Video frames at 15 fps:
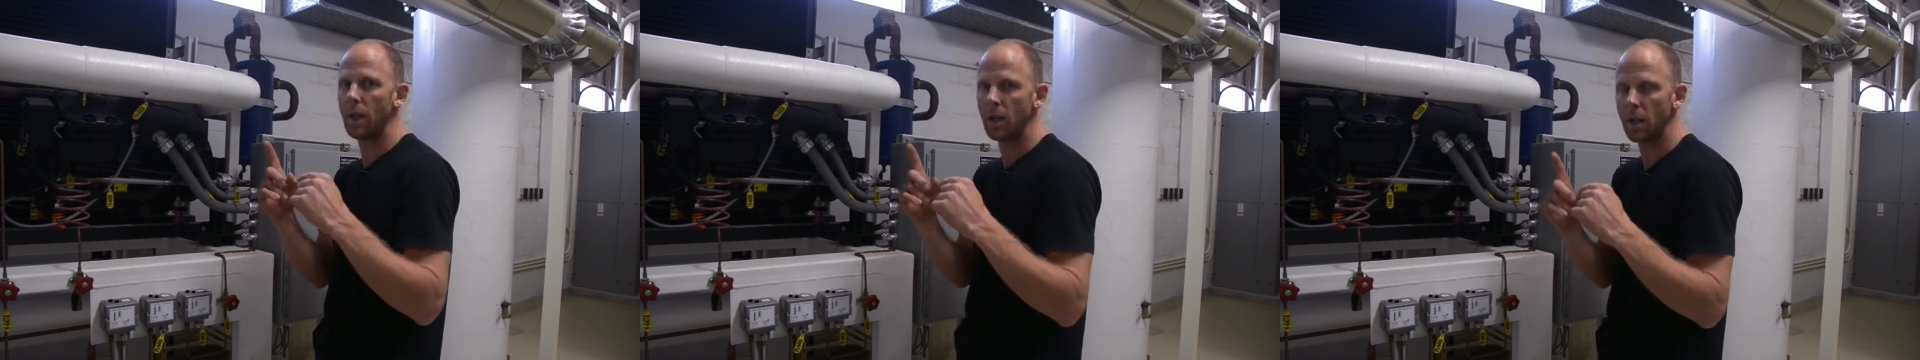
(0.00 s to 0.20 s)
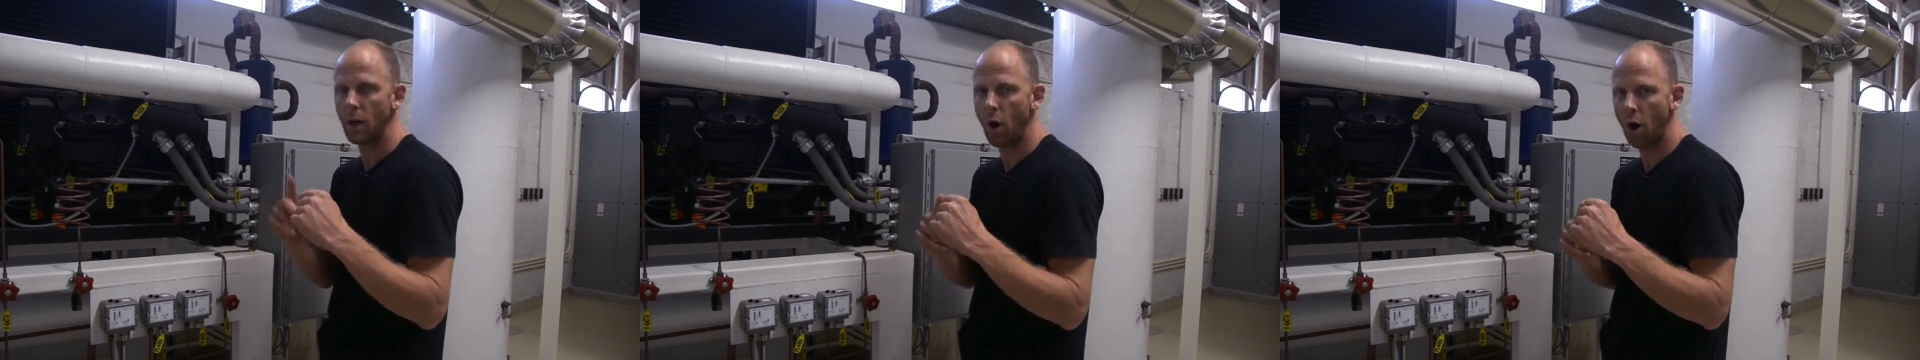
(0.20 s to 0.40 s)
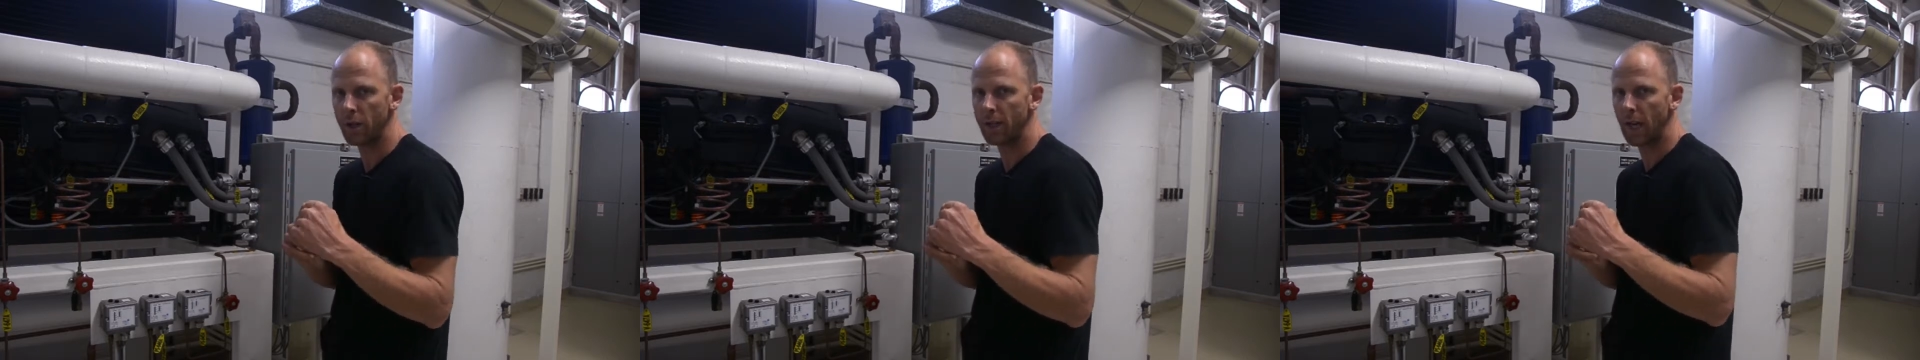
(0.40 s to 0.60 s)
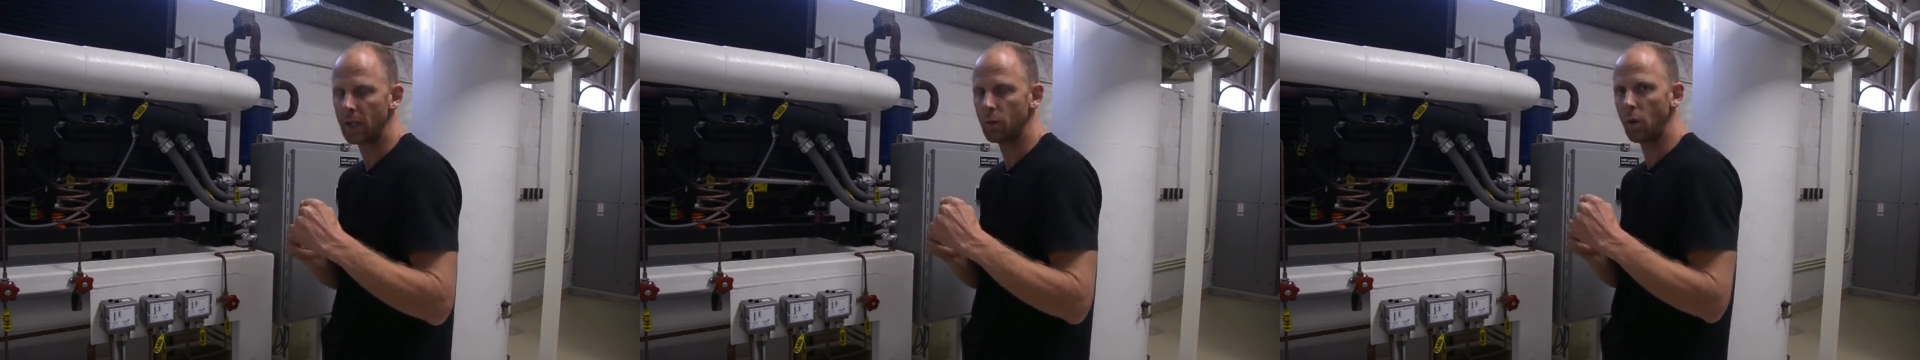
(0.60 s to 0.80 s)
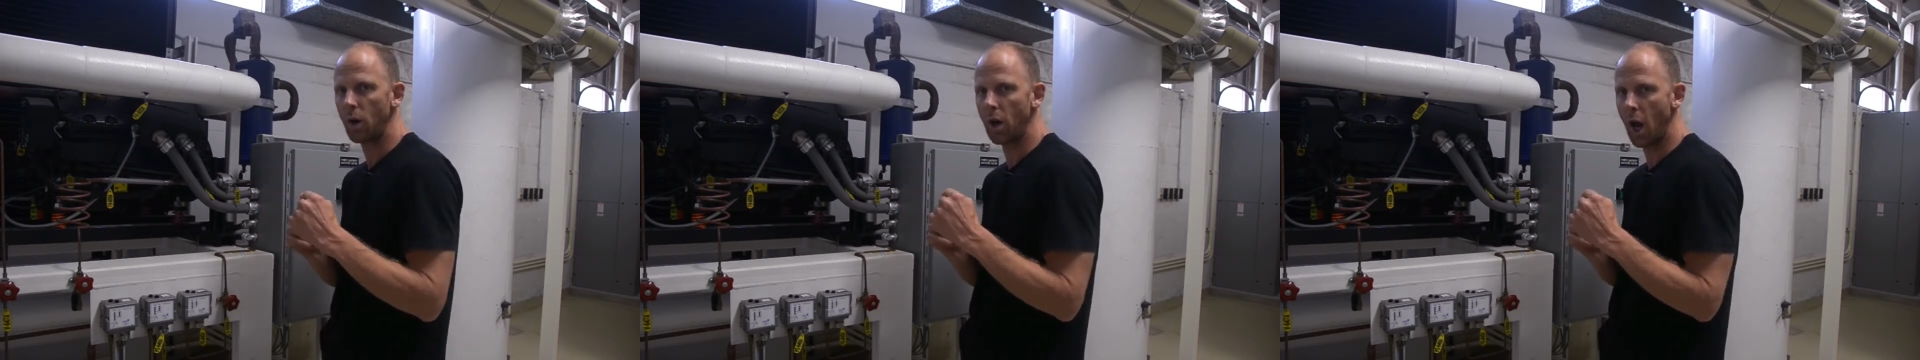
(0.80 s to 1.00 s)
the
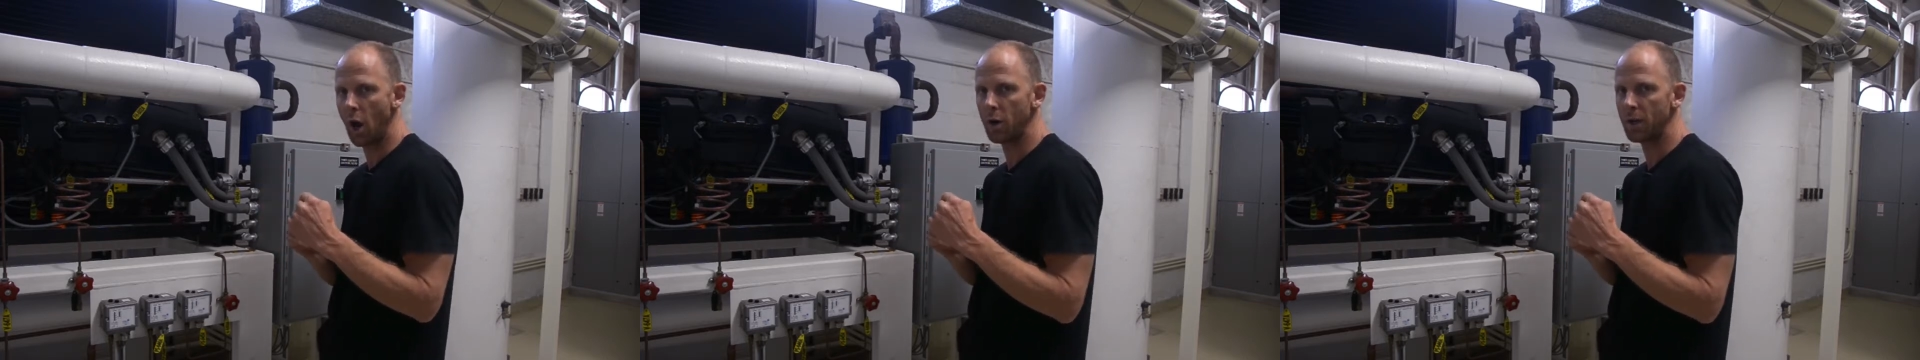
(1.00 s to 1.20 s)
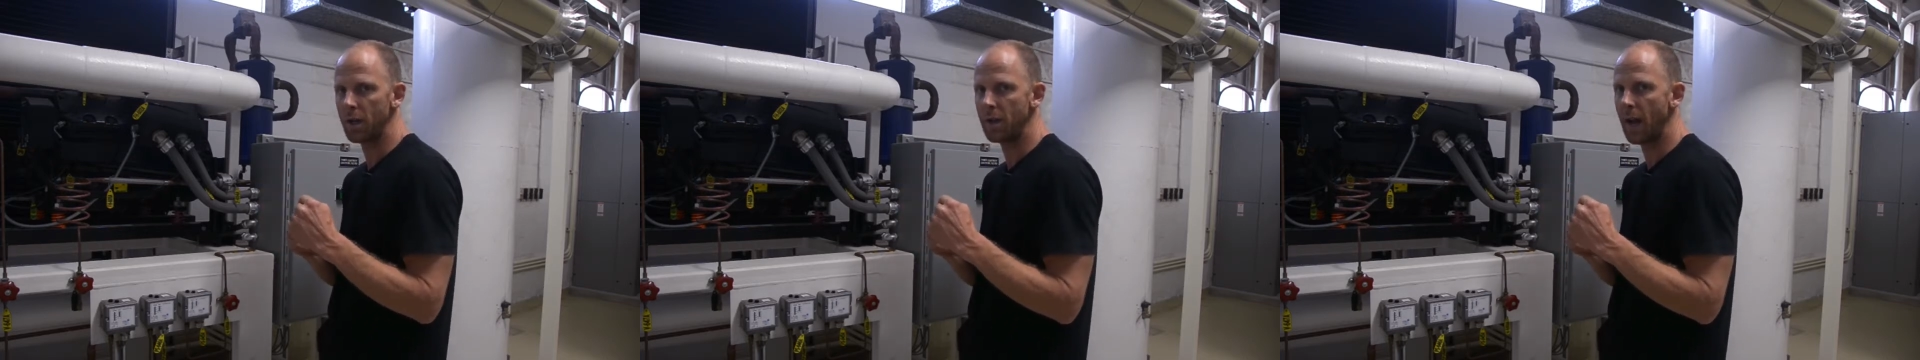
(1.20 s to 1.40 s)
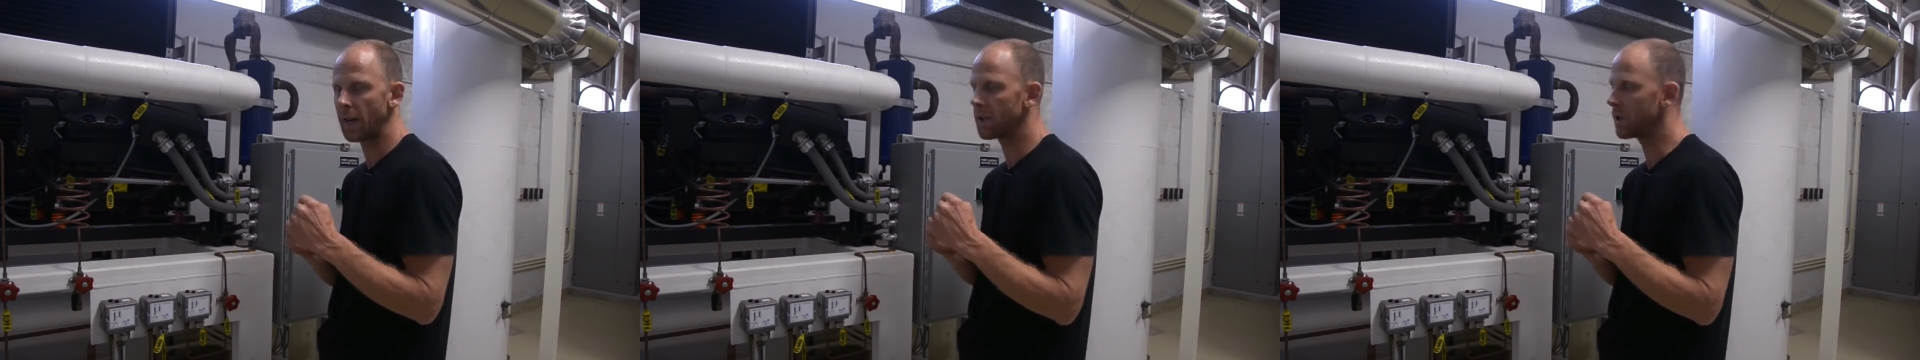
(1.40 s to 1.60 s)
contacts will close in that